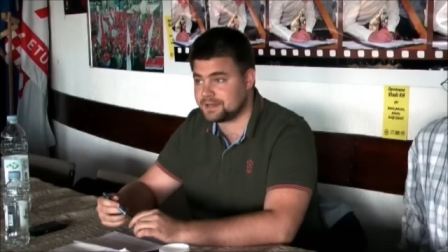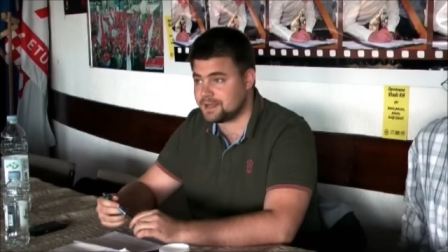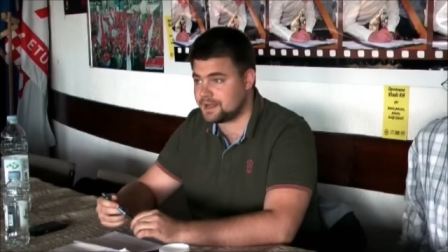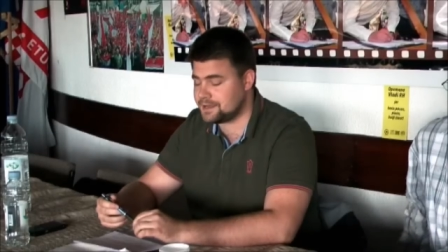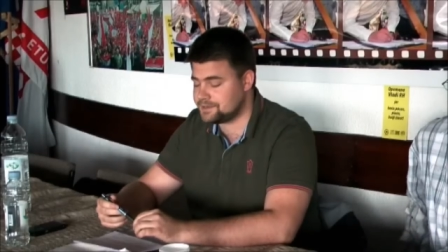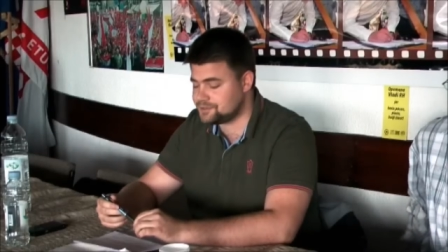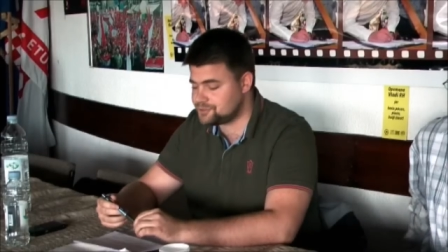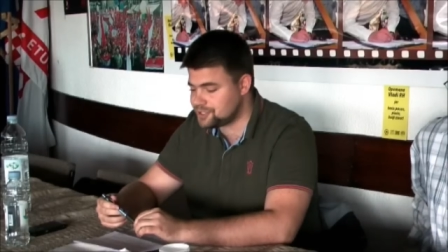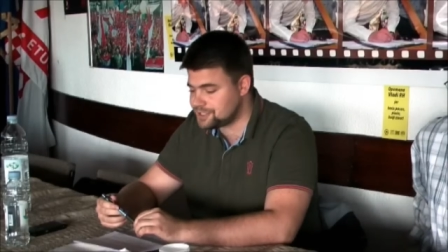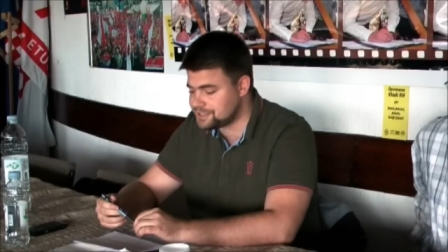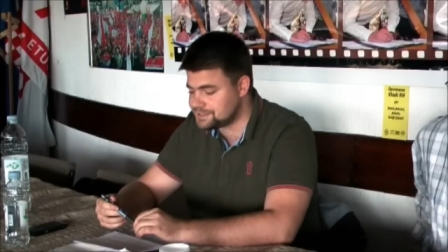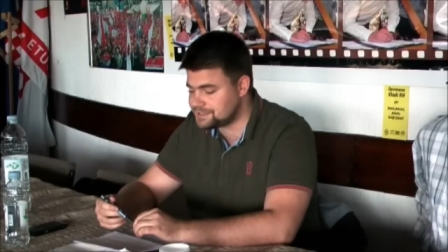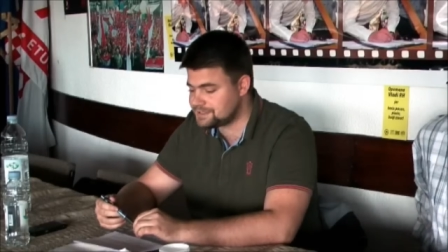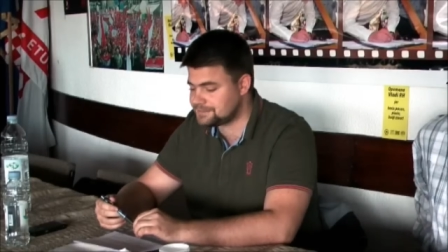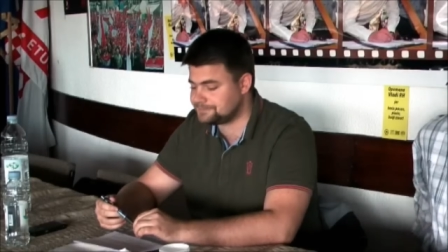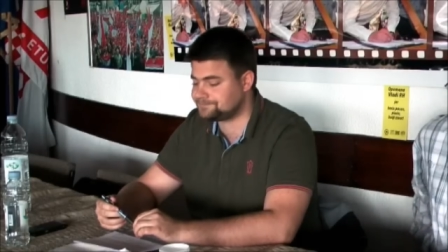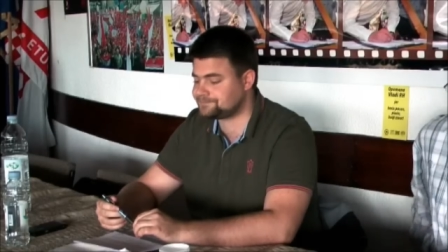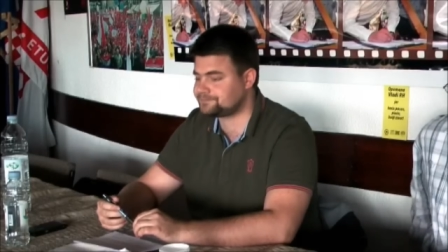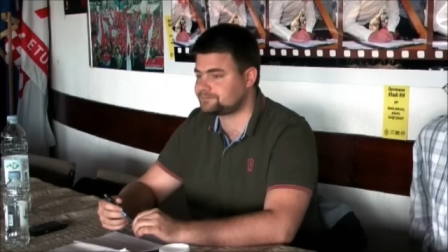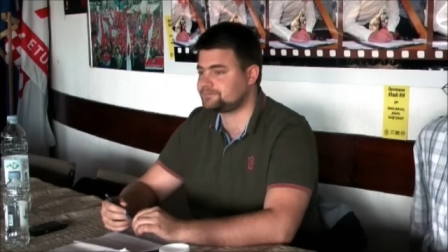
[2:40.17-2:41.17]

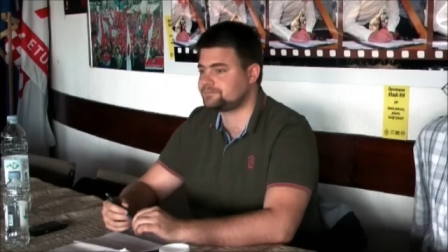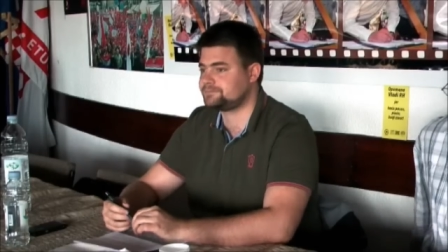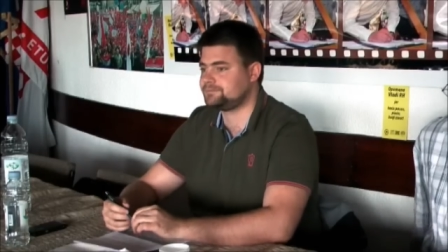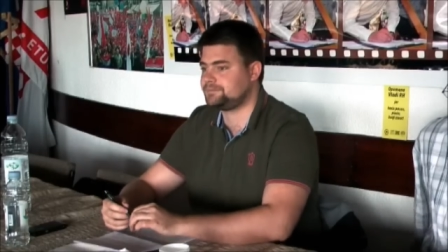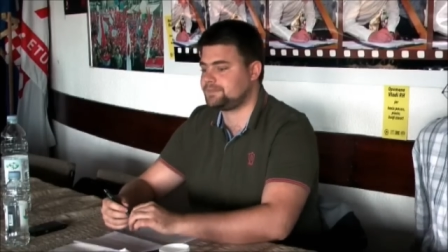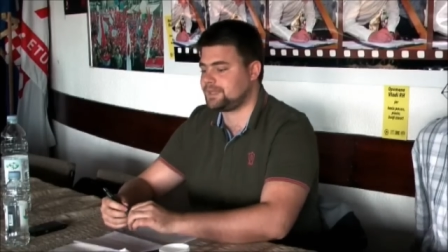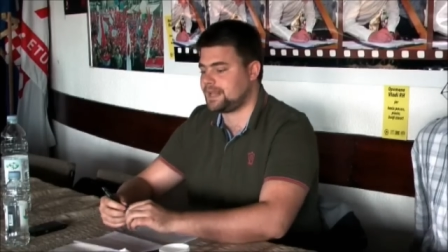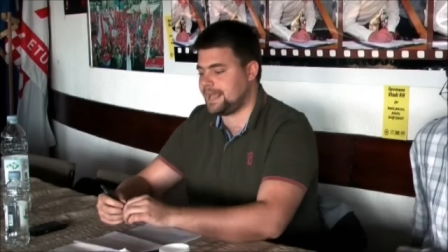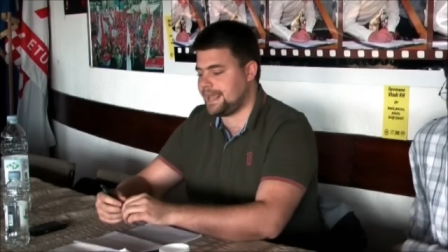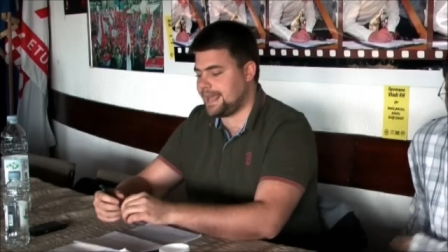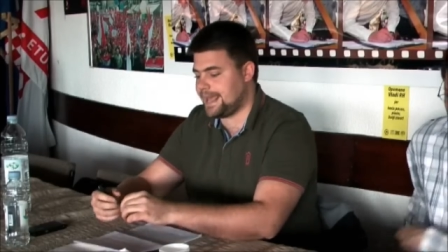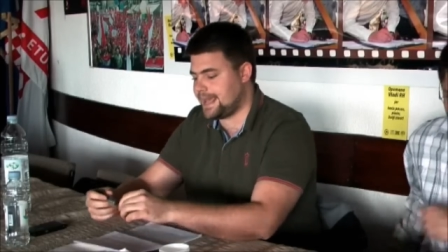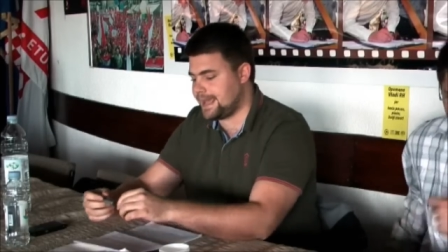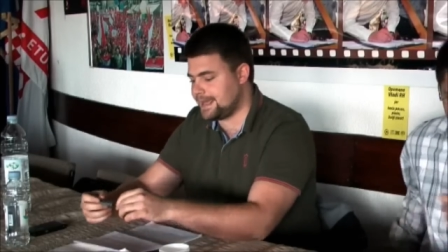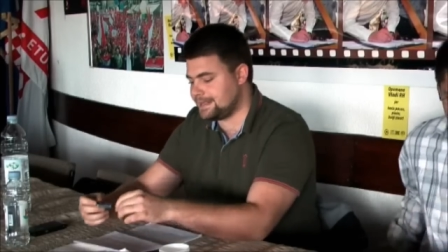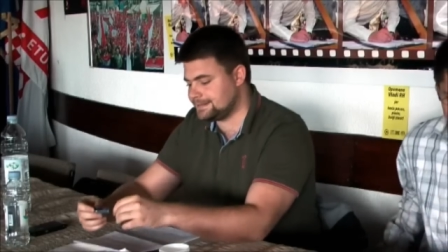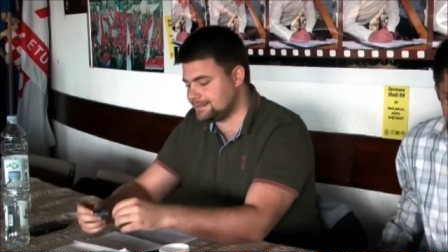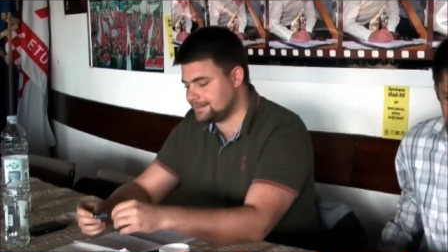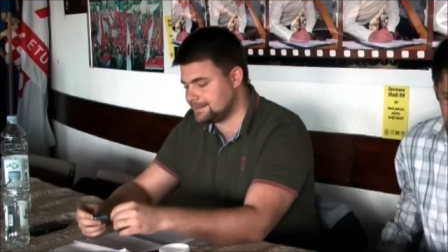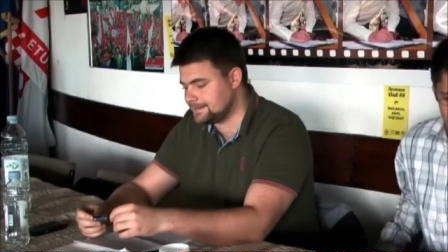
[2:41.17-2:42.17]
countries,
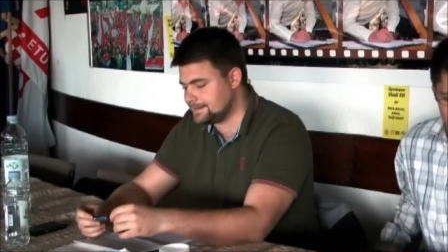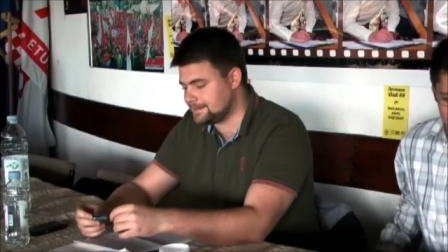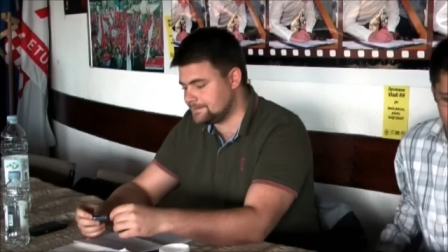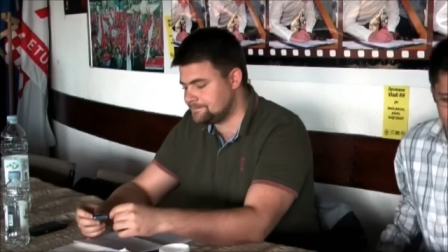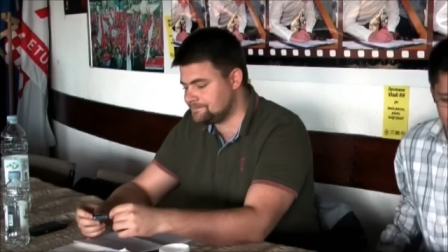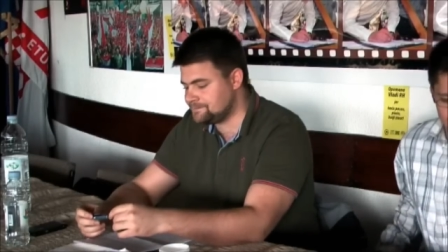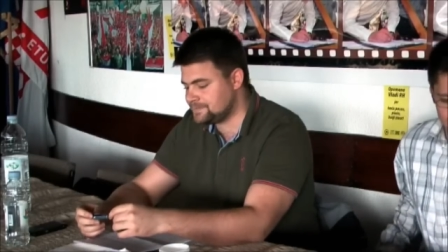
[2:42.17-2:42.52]
and it,